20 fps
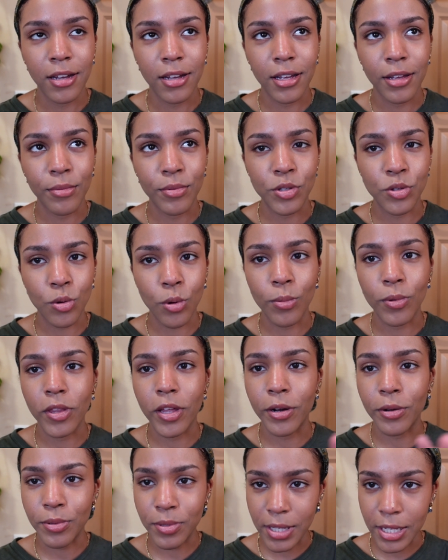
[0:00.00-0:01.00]
it was normal
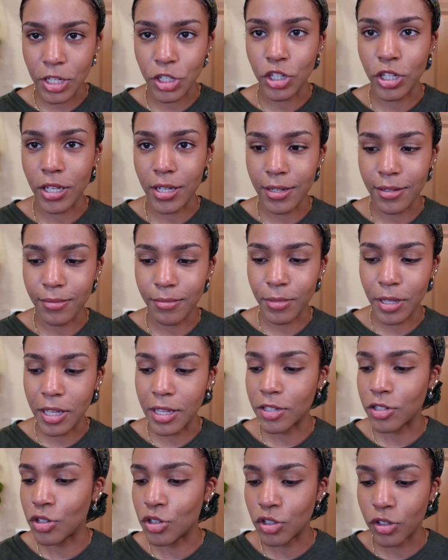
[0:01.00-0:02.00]
that it was itchy
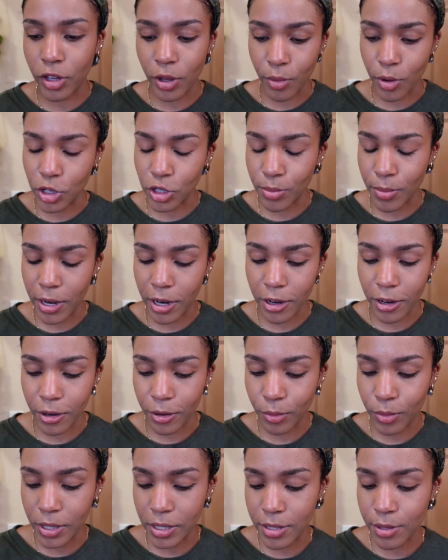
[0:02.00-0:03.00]
because usually I wash my
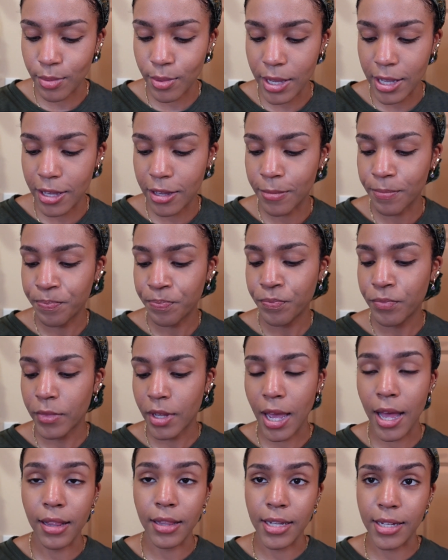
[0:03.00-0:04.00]
hair once a week,
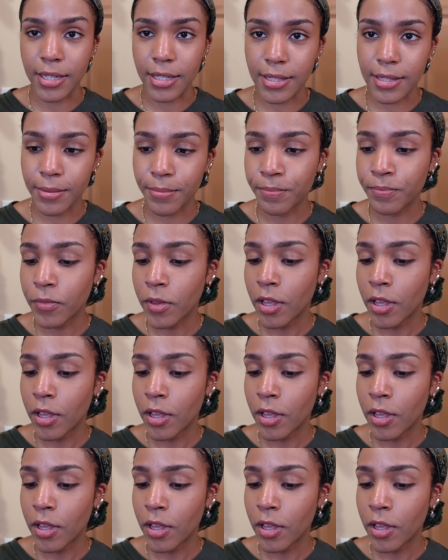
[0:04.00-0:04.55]
at least.